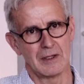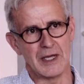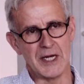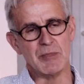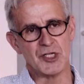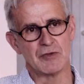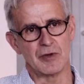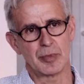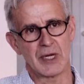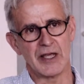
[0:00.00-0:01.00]
image of
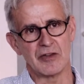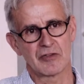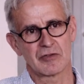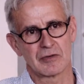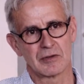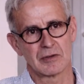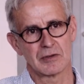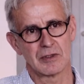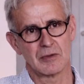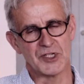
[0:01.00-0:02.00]
a place,
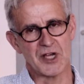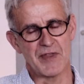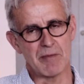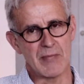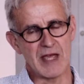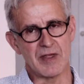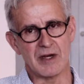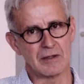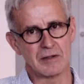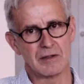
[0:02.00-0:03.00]
which I may
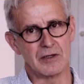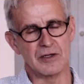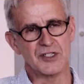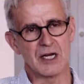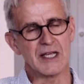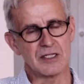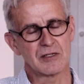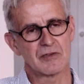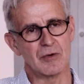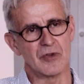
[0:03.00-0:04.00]
then, you know, delete
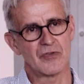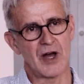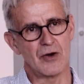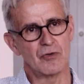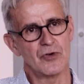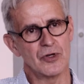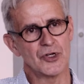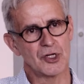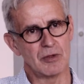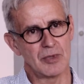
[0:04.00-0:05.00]
from the final
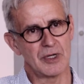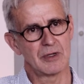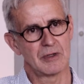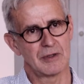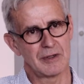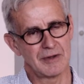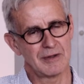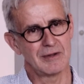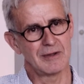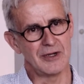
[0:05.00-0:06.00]
version, but,
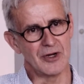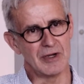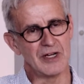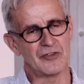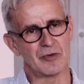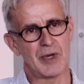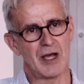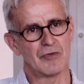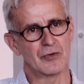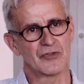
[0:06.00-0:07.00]
you know, it is a
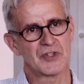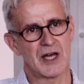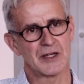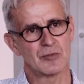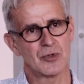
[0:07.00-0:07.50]
powerful starting